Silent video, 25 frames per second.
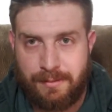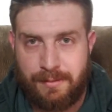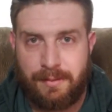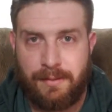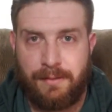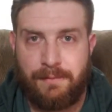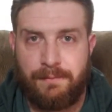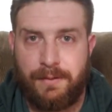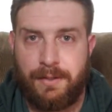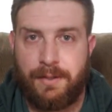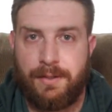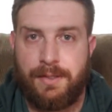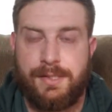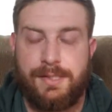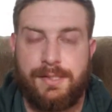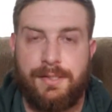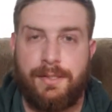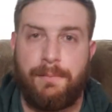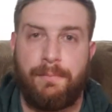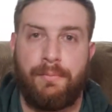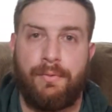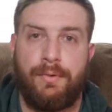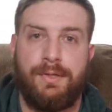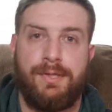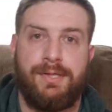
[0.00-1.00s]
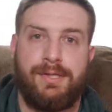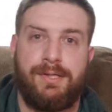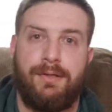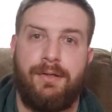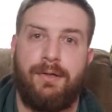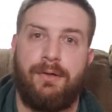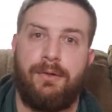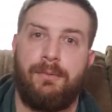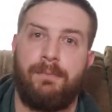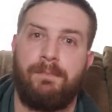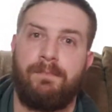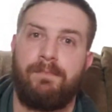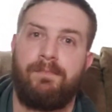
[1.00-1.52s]
a very slippery
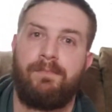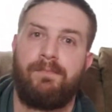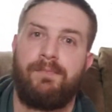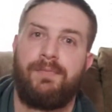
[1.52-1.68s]
slope.